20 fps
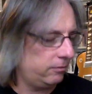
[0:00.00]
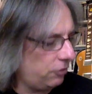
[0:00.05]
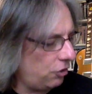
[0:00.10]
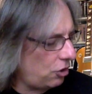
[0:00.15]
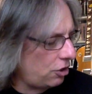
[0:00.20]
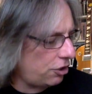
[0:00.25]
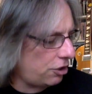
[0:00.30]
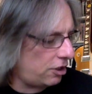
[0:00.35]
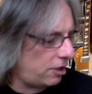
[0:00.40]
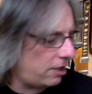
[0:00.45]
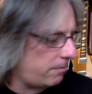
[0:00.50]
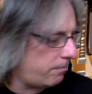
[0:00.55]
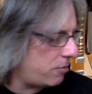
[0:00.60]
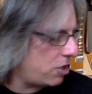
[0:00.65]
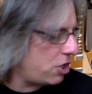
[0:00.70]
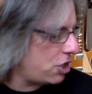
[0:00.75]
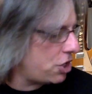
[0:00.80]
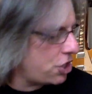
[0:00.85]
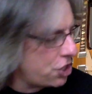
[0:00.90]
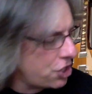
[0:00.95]
just let
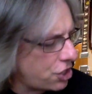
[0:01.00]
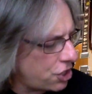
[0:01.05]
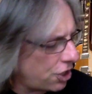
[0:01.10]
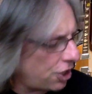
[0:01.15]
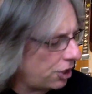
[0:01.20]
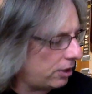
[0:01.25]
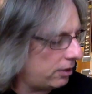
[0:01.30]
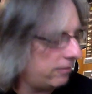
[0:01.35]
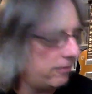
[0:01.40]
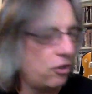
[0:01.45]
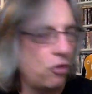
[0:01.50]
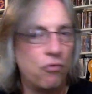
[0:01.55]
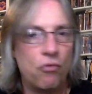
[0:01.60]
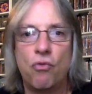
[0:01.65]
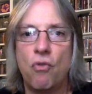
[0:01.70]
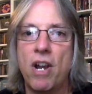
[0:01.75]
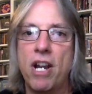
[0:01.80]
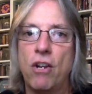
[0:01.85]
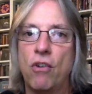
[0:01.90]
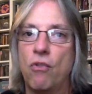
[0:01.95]
me in.
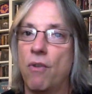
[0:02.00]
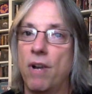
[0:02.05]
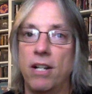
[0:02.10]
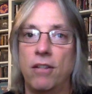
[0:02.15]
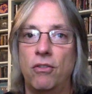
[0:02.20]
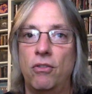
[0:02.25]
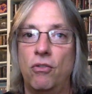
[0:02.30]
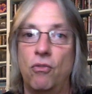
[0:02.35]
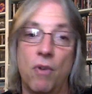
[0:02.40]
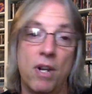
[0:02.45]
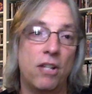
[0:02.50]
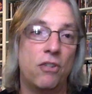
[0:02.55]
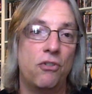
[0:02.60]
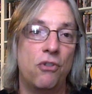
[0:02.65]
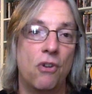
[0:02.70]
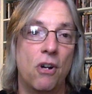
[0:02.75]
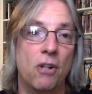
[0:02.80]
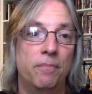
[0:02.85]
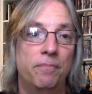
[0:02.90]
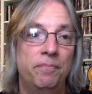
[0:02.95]
Great, great, great
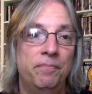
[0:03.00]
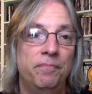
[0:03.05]
song.